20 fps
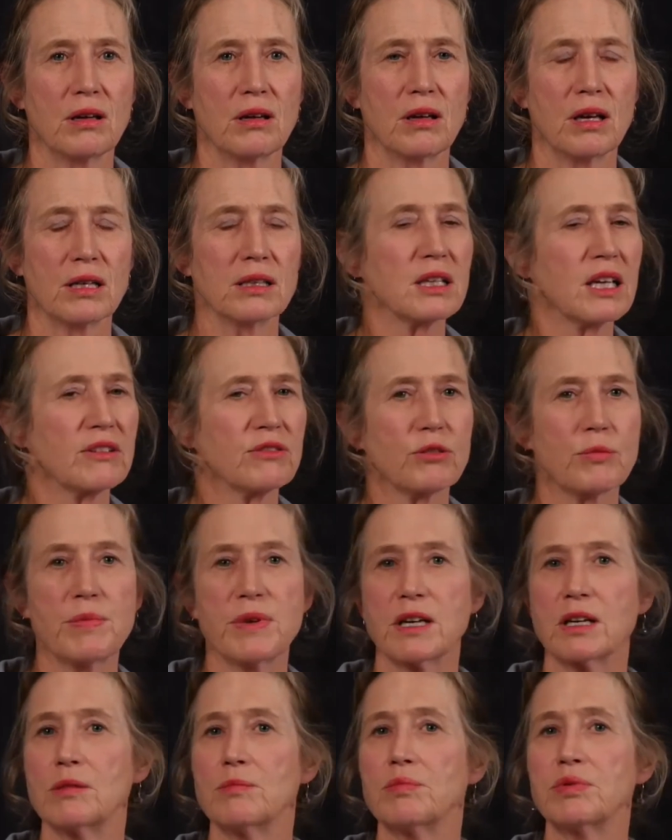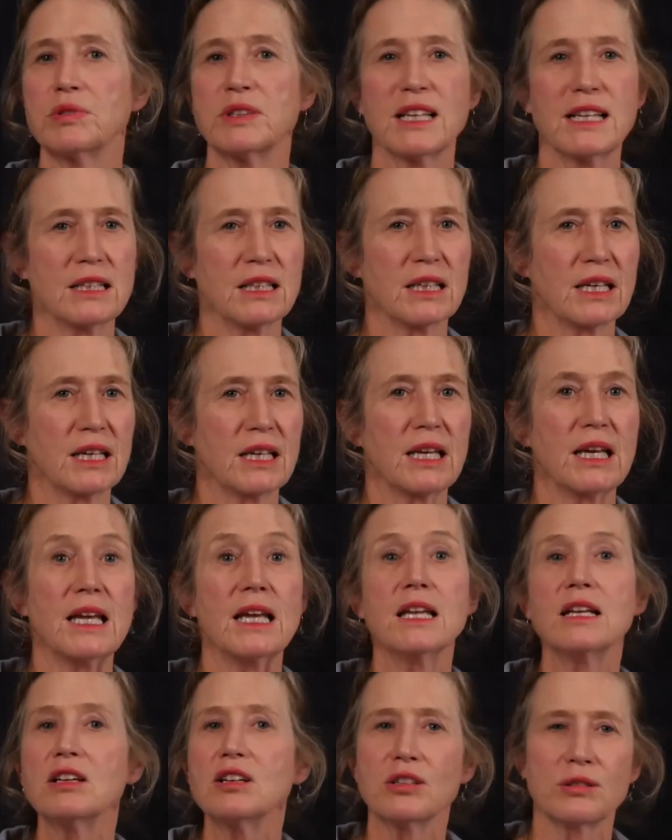And life would be completely
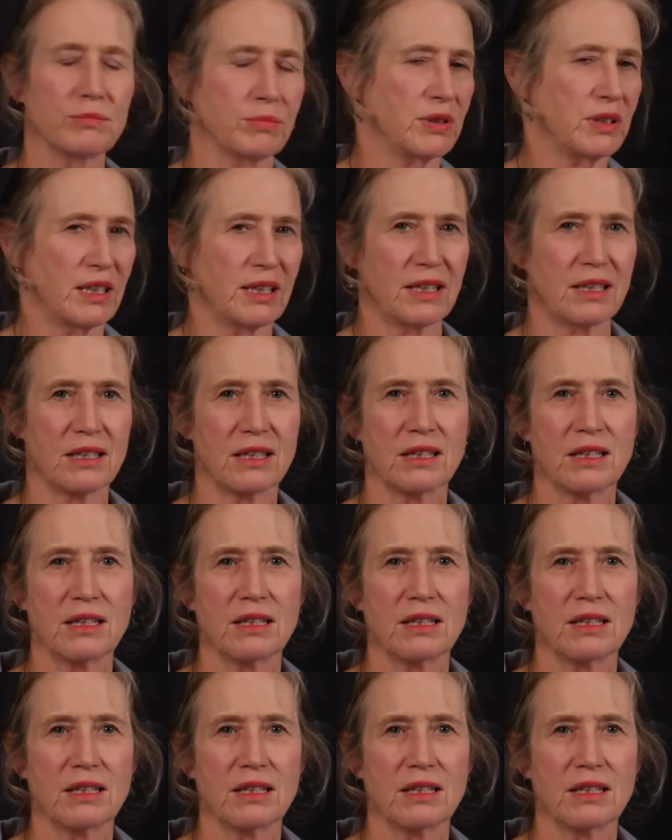incomplete